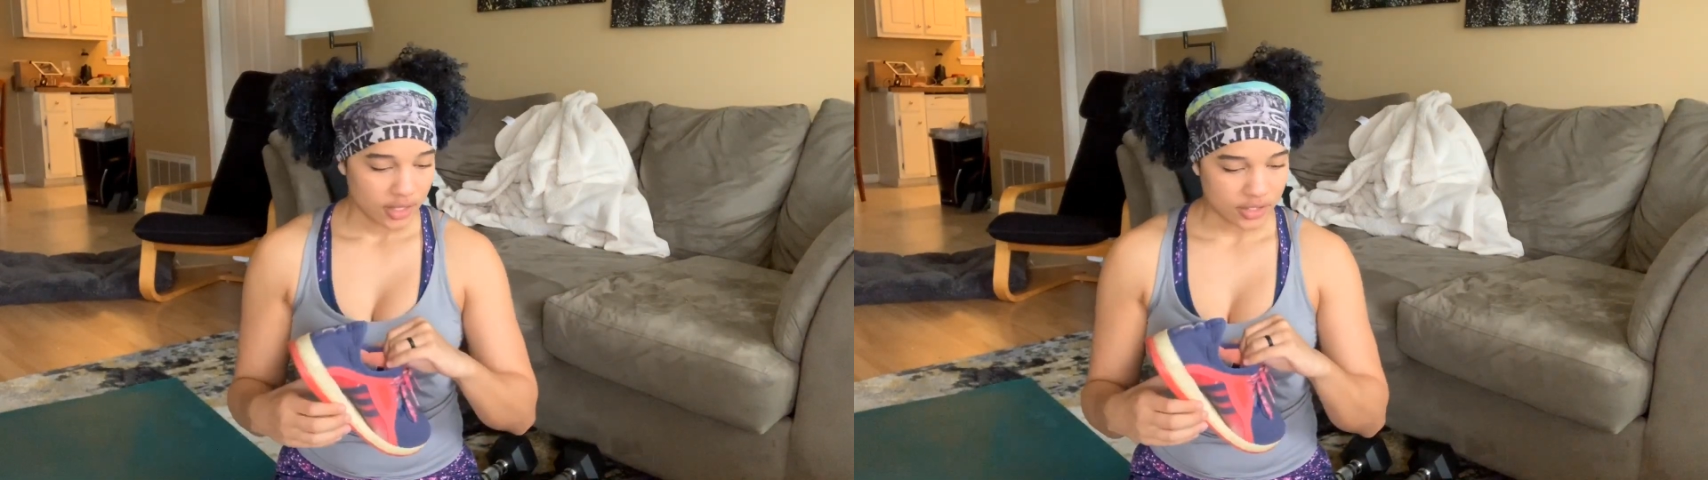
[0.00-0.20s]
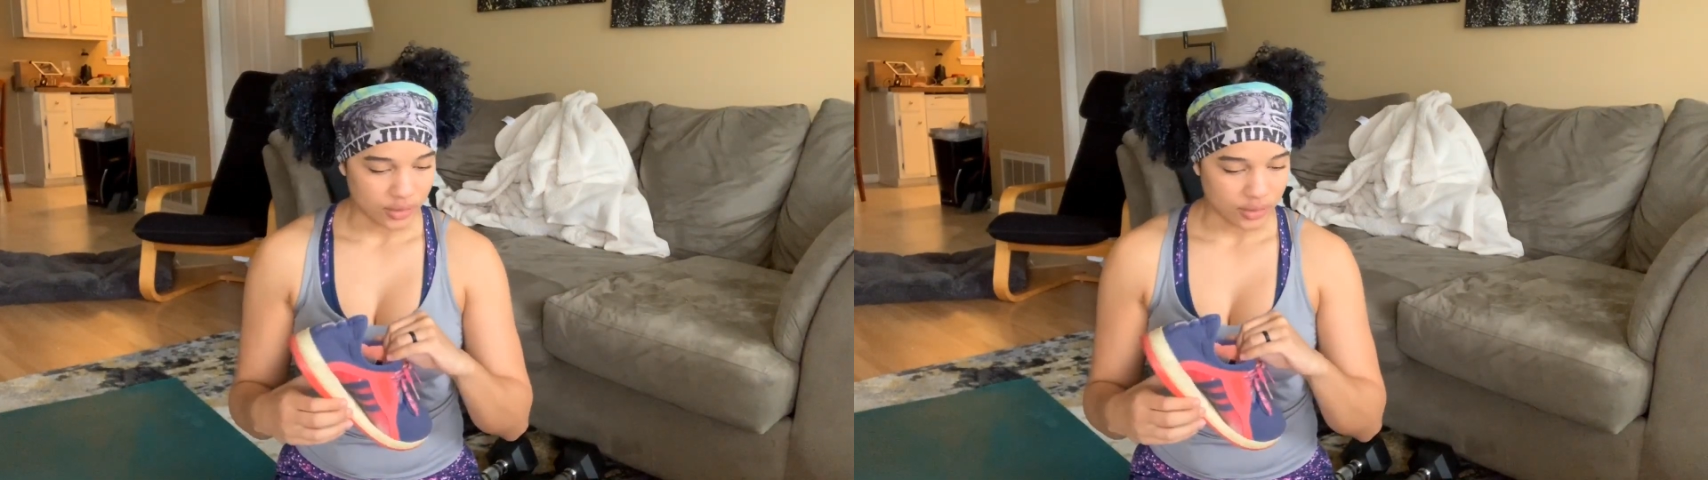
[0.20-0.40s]

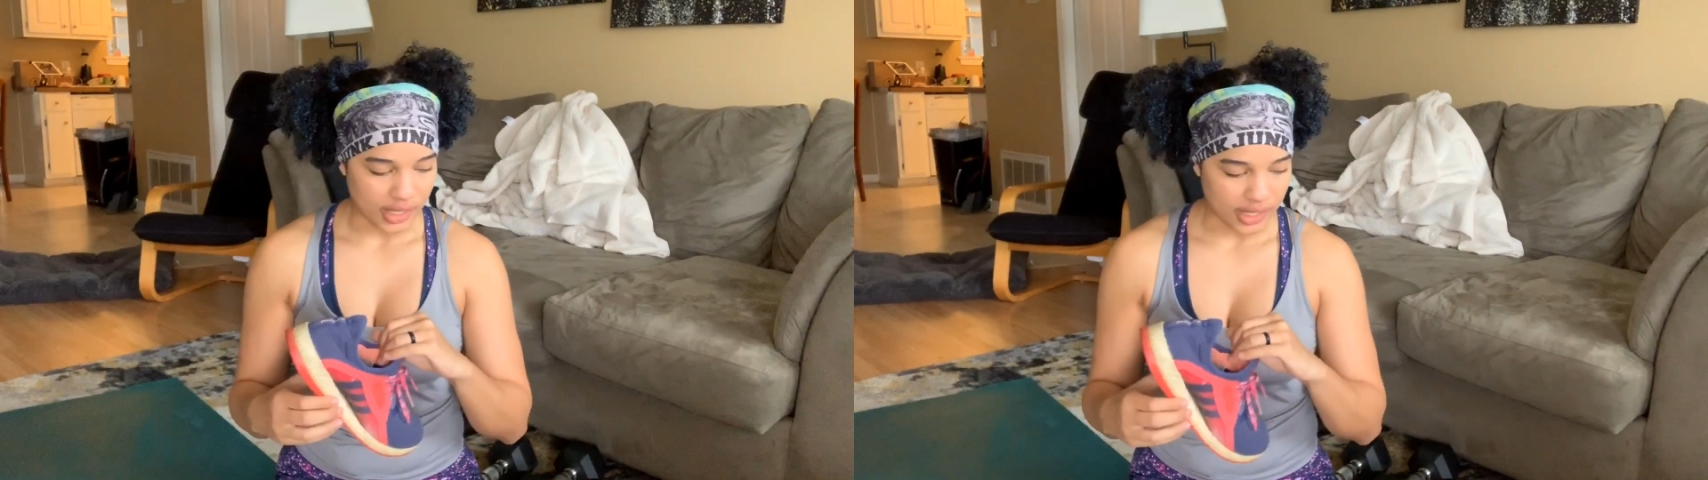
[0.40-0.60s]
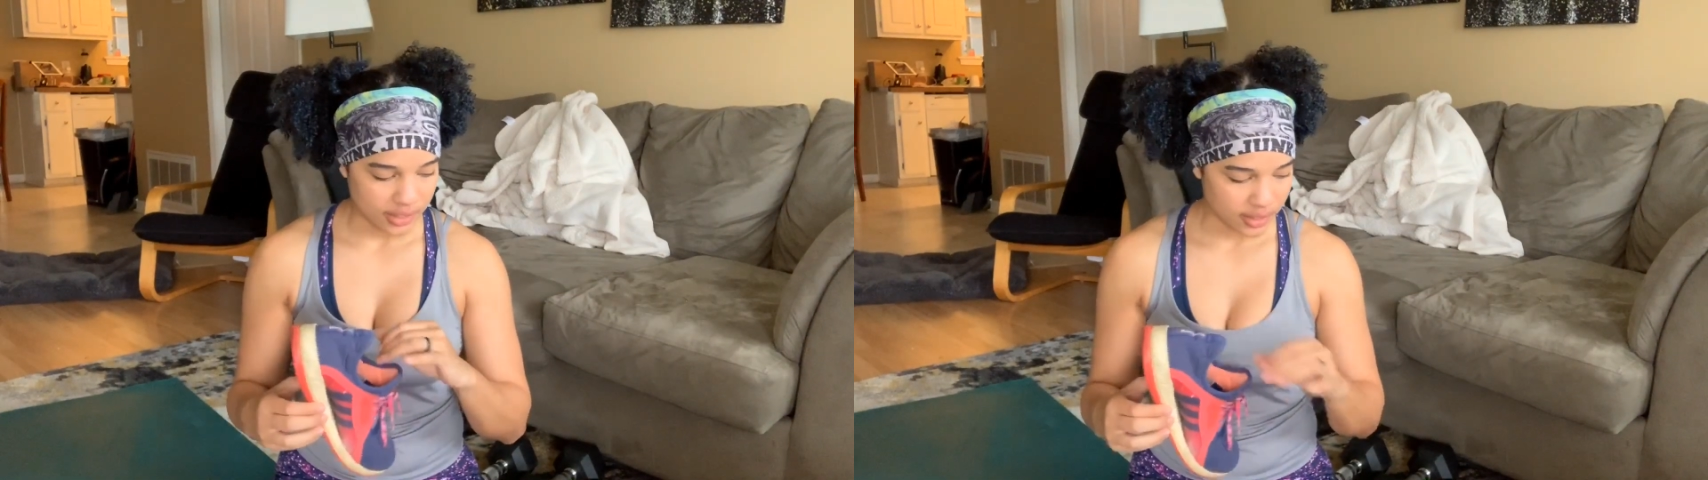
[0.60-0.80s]
So
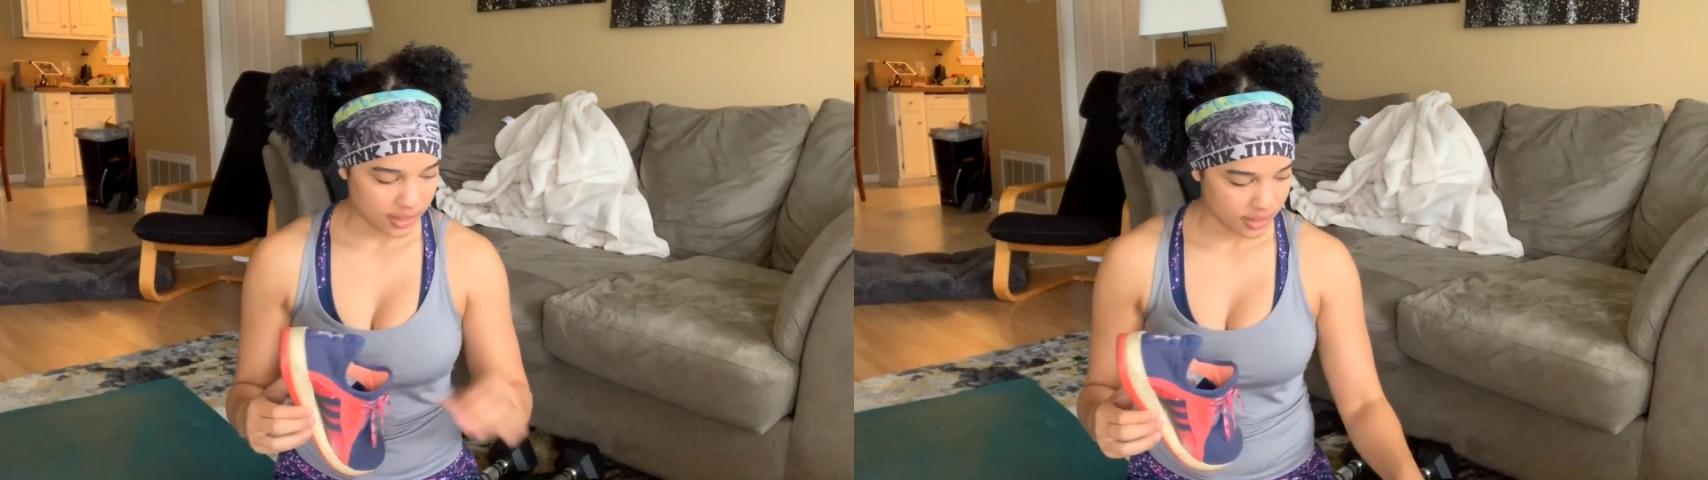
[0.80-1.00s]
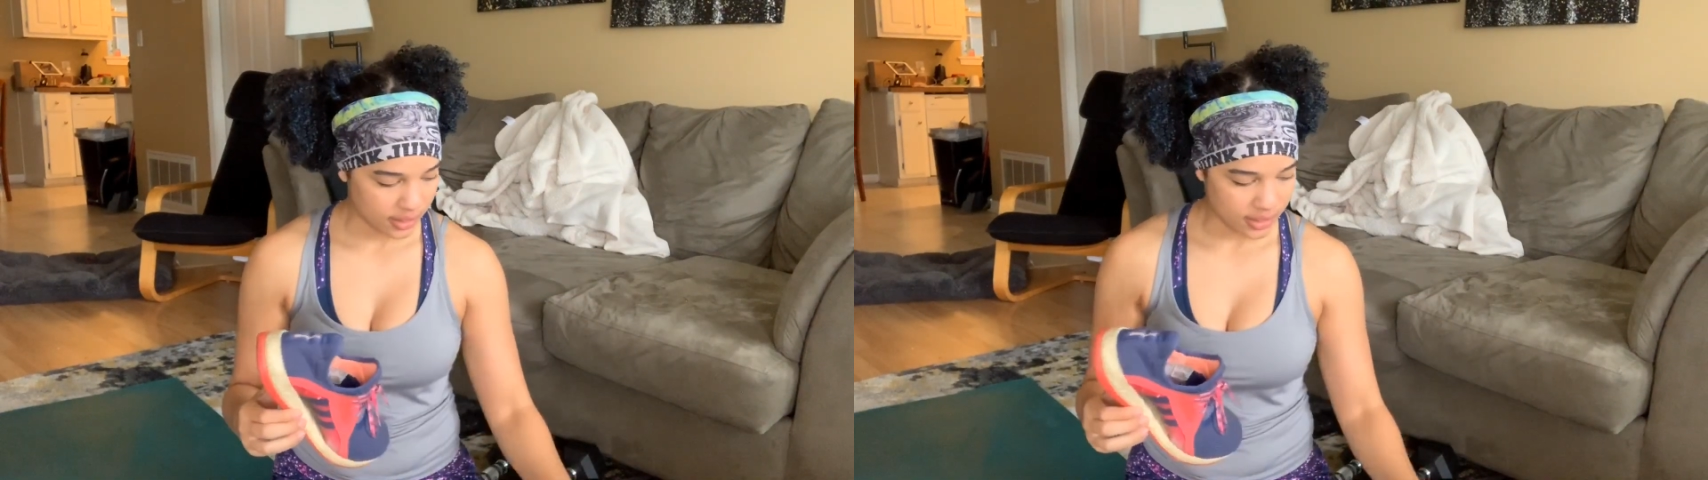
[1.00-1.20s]
yes.
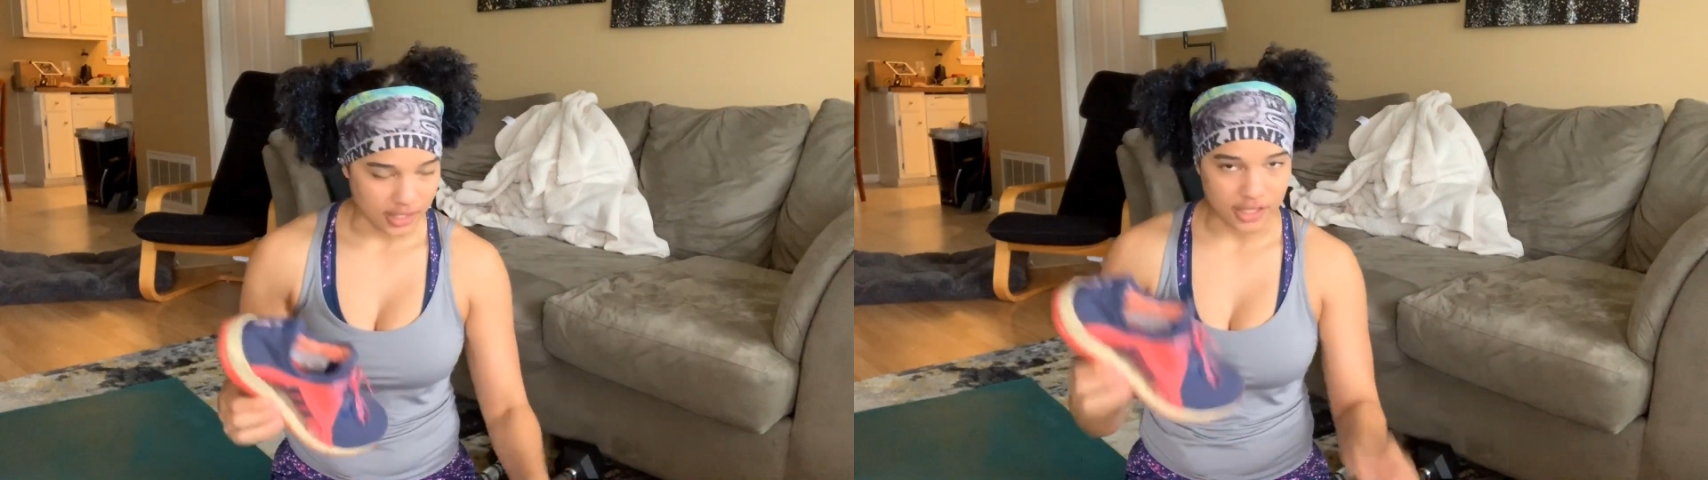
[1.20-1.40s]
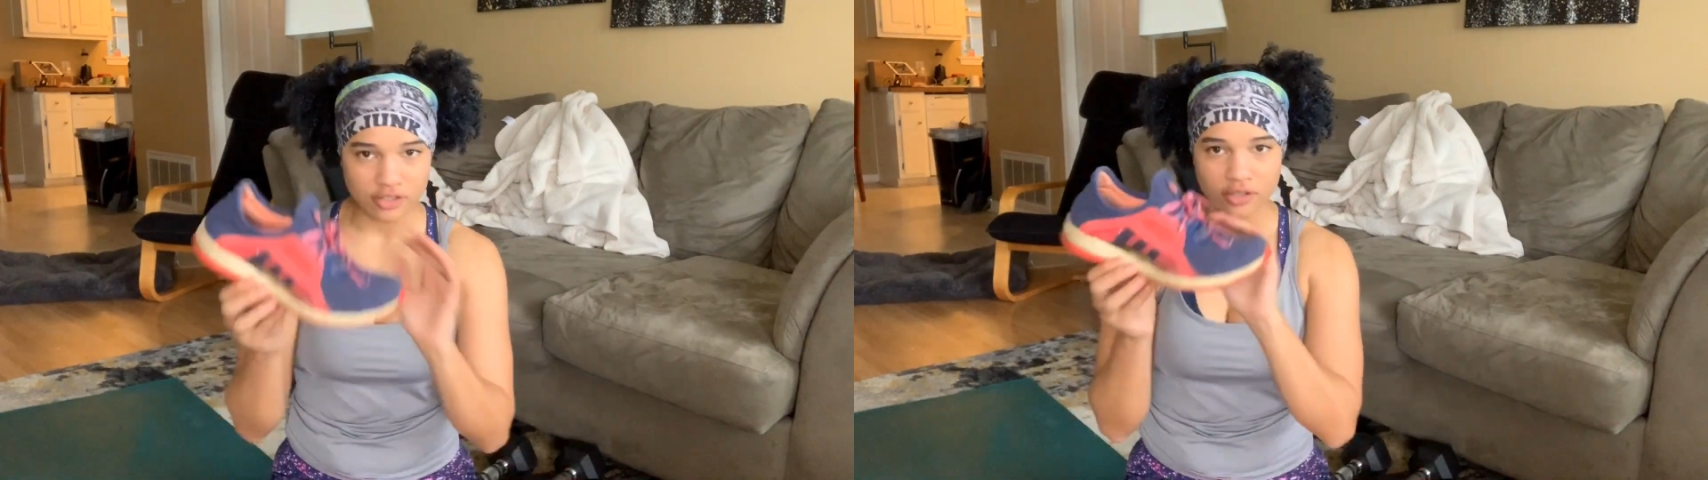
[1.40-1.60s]
These